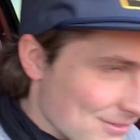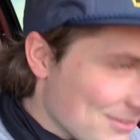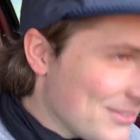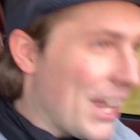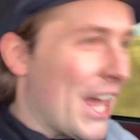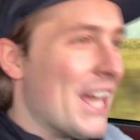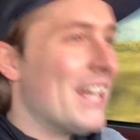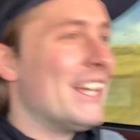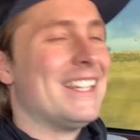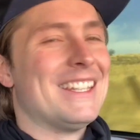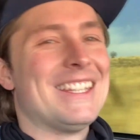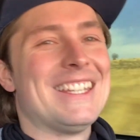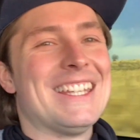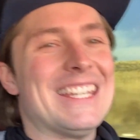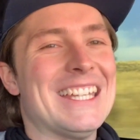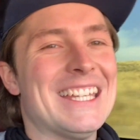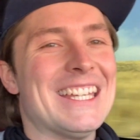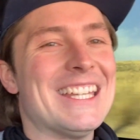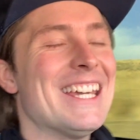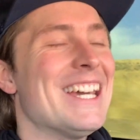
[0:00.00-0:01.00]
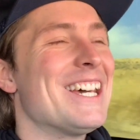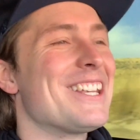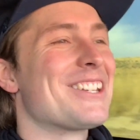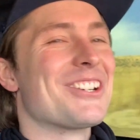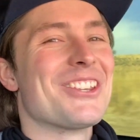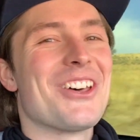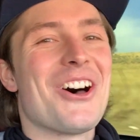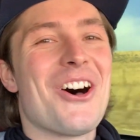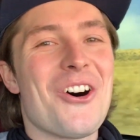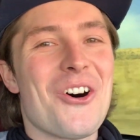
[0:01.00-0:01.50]

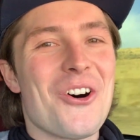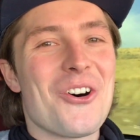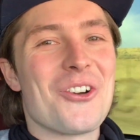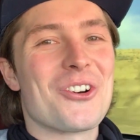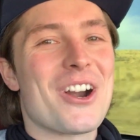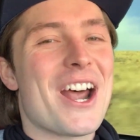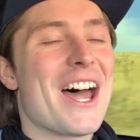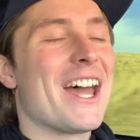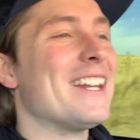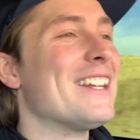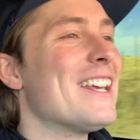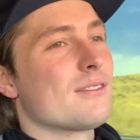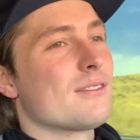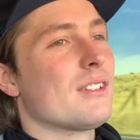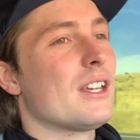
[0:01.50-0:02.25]
through the whole ride.